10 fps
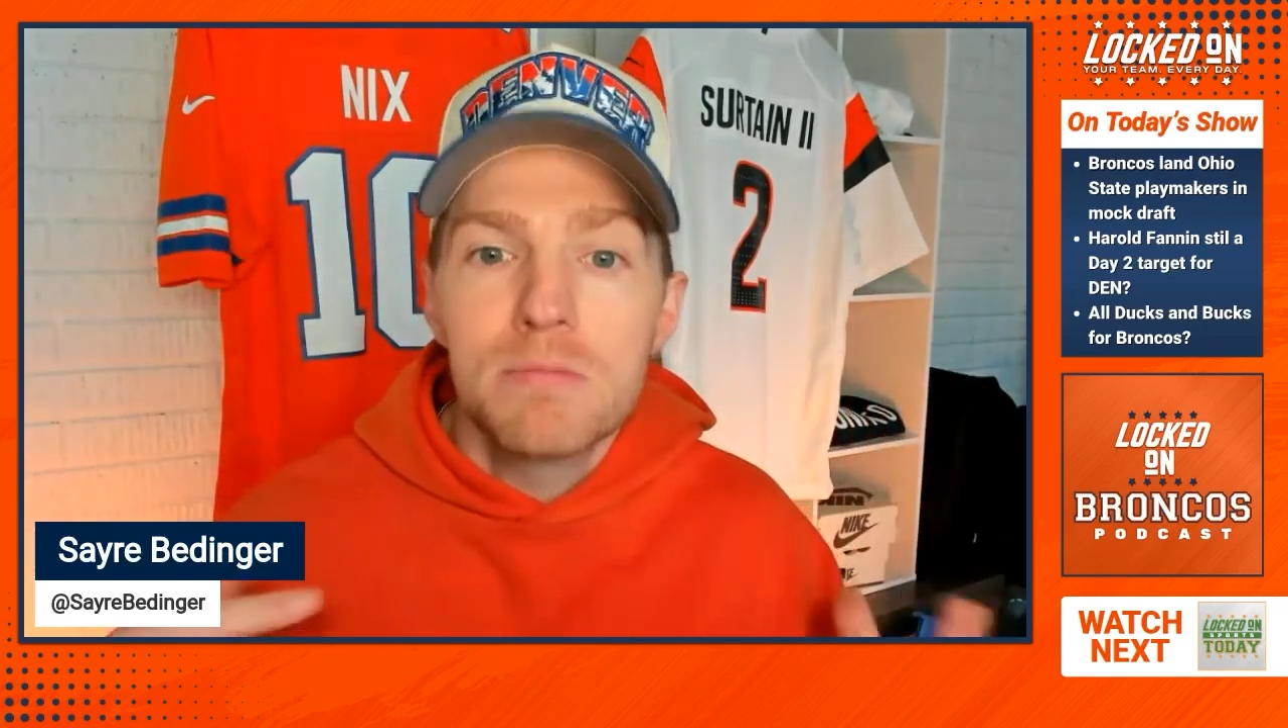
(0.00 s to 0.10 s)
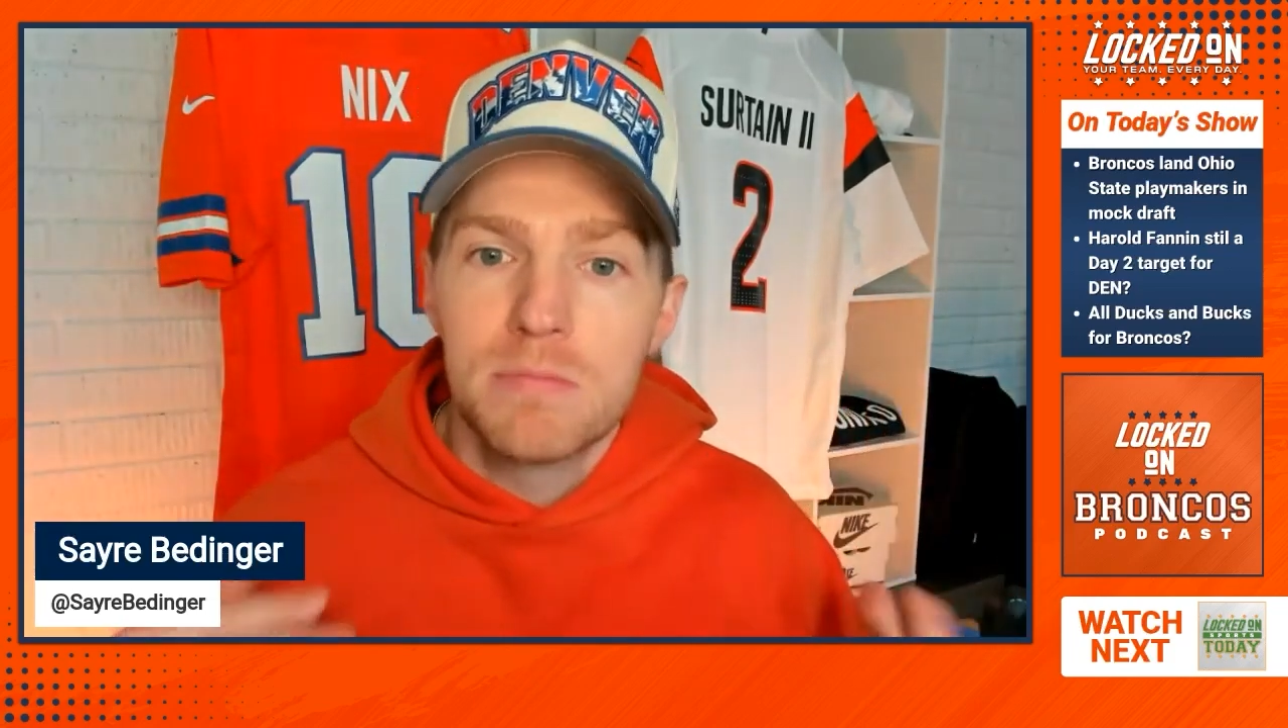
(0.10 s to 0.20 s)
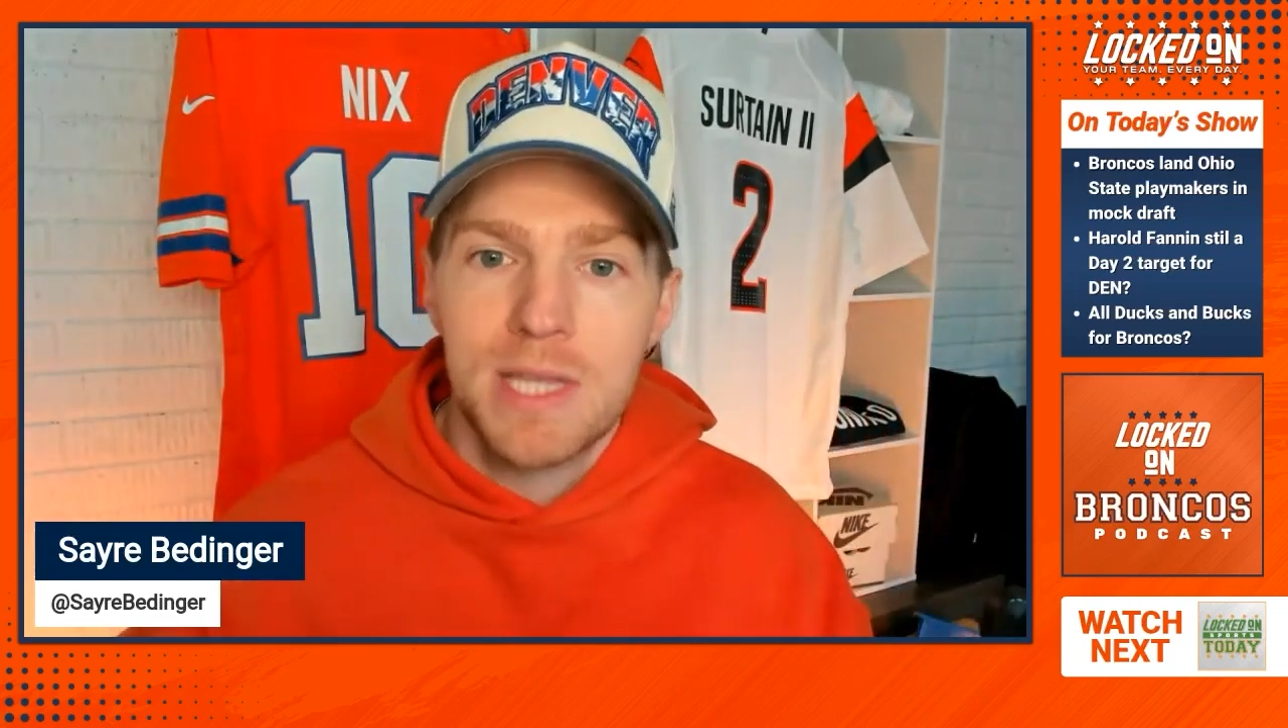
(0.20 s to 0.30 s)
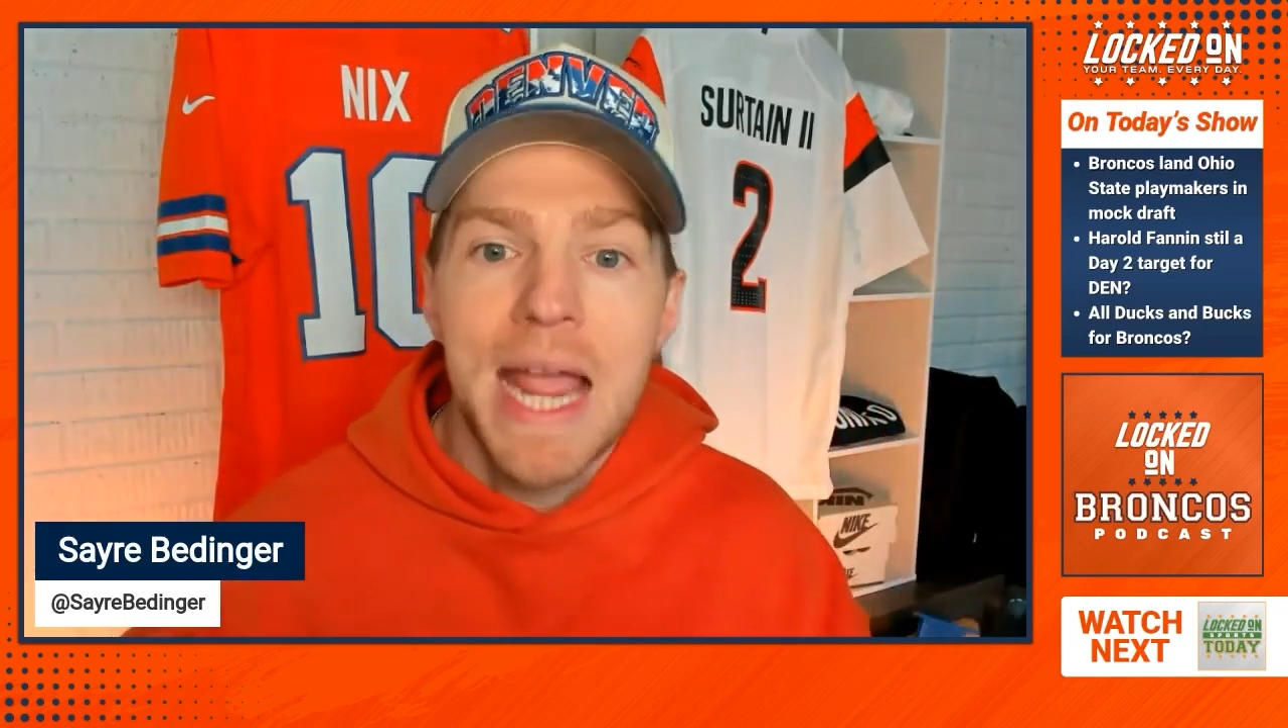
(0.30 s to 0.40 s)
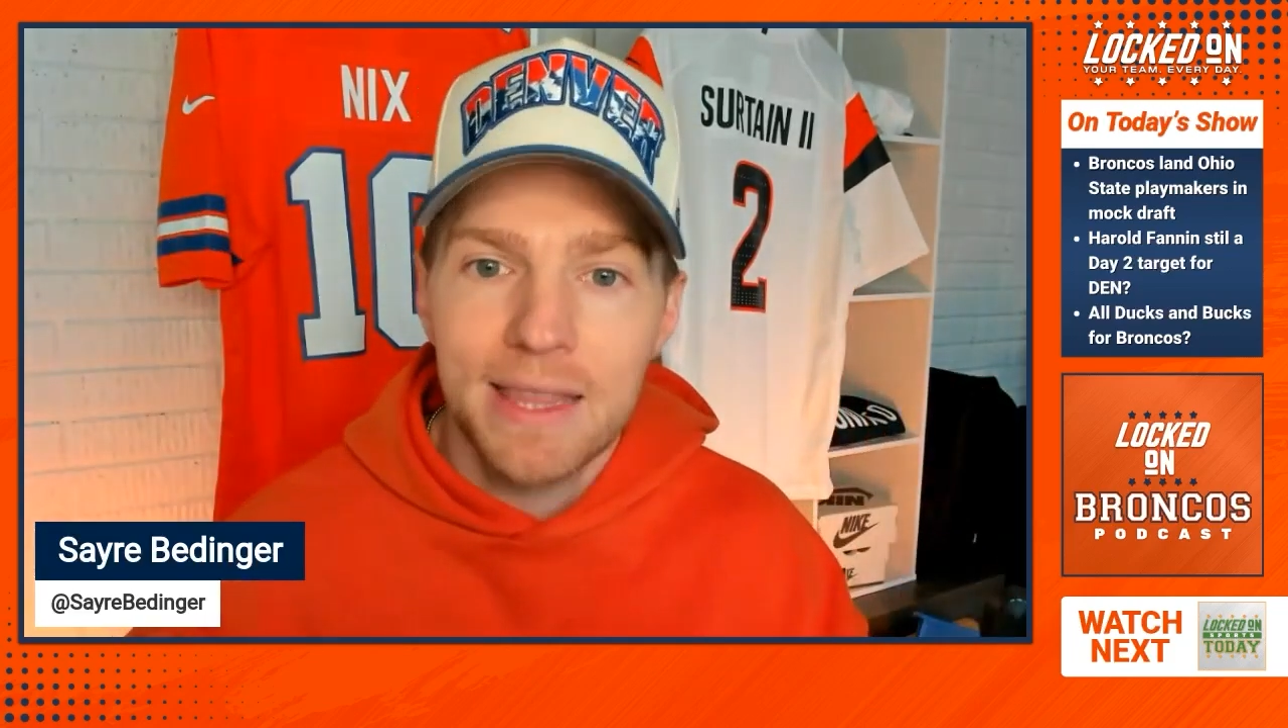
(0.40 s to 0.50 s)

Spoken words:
take